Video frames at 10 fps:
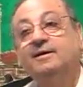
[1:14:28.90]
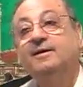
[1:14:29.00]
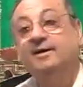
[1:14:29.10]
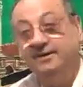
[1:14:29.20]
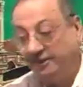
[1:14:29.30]

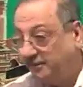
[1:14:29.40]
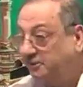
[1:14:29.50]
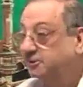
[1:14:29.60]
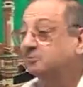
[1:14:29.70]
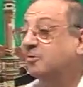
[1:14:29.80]
It
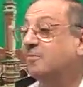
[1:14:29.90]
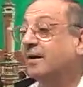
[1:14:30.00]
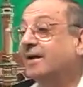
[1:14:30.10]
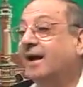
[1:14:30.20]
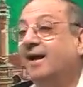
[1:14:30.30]
is ismu
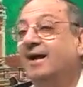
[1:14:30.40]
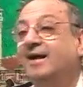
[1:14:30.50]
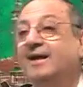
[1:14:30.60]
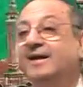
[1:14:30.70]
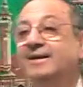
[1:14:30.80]

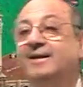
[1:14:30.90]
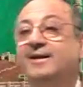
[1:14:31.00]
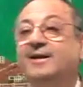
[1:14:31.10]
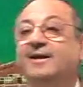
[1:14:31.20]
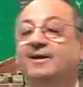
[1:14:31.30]
makan.
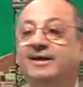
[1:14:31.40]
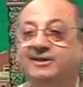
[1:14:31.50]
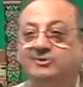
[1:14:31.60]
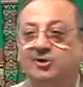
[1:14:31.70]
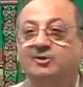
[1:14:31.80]
It
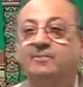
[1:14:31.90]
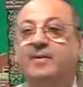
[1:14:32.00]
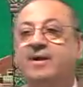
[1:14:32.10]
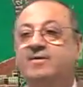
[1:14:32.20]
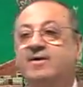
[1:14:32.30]
is on the
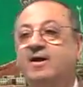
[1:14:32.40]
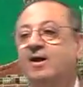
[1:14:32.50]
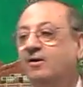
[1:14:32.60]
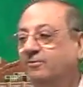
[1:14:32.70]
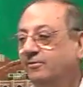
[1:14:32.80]
pattern
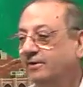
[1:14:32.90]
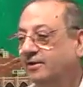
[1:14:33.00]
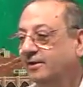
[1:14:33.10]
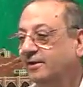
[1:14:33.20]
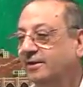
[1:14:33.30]
of
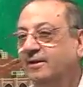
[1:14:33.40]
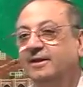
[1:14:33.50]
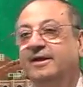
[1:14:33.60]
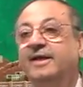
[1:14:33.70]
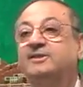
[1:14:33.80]

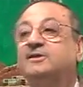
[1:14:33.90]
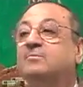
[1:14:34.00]
ism